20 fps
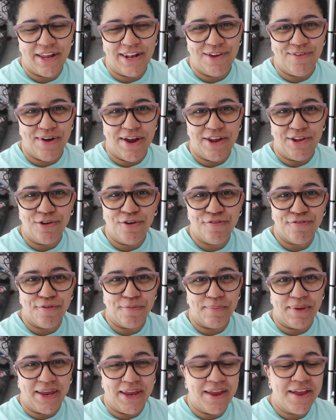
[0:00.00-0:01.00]
anyway, new for
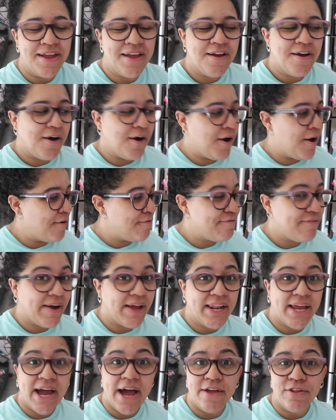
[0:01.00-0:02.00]
me.
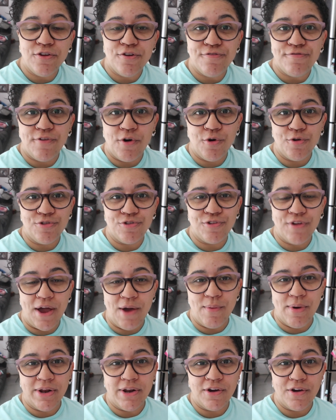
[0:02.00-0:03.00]
Finally got a new phone, so I
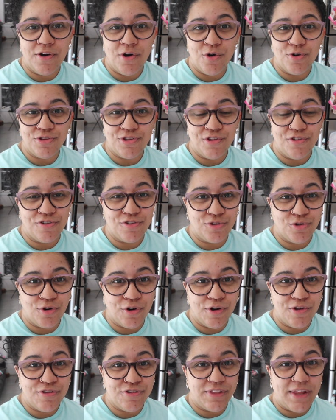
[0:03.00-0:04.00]
want to go to
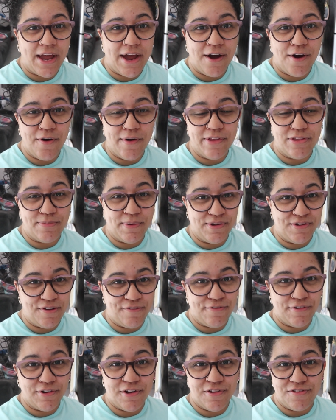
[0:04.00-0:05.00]
stores now, especially
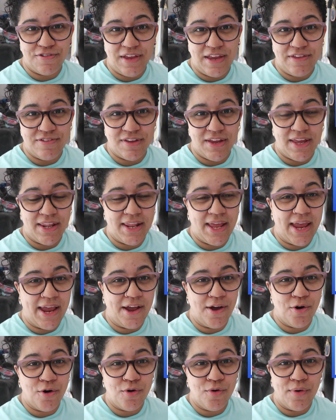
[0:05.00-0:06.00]
for the season,
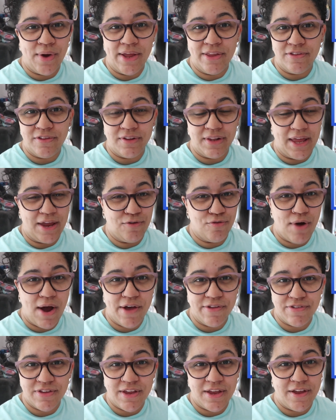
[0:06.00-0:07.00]
and go into like
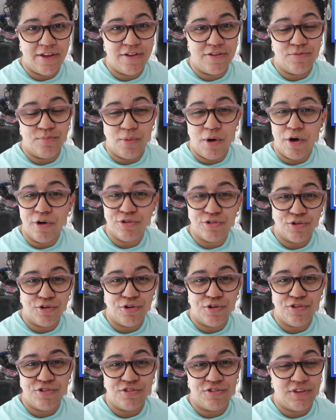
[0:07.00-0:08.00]
Ross's,
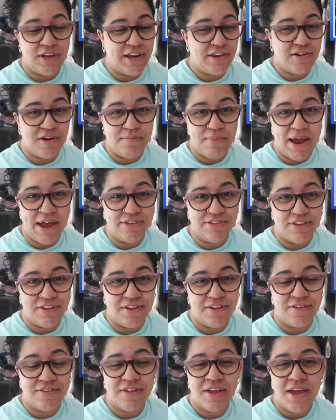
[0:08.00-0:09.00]
Marshall's, TJ
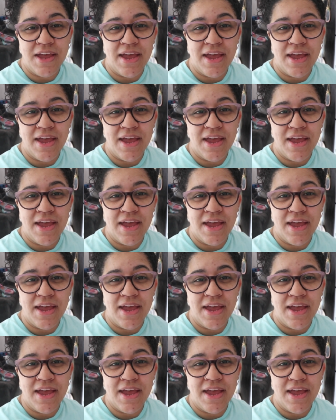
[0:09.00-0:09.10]
Maxx's,